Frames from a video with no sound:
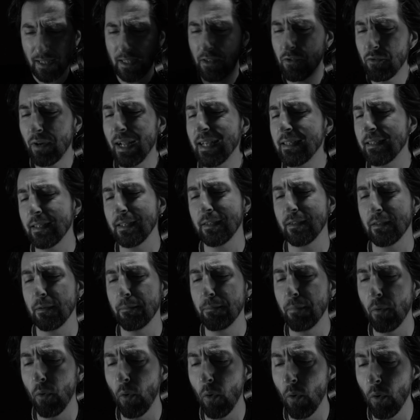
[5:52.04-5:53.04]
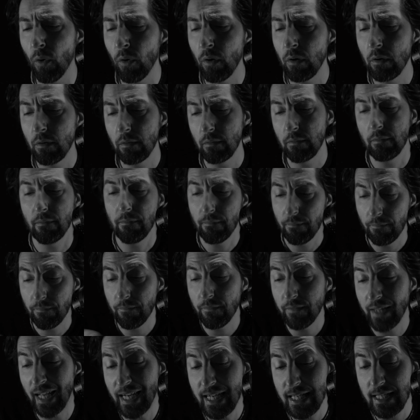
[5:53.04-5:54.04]
Dress is a bore.
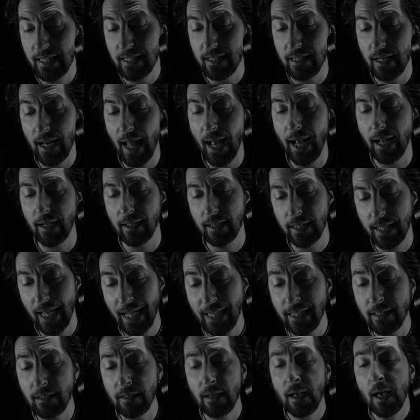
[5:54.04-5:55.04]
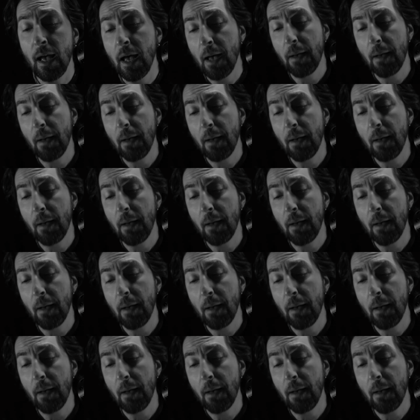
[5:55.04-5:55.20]
That is slang again.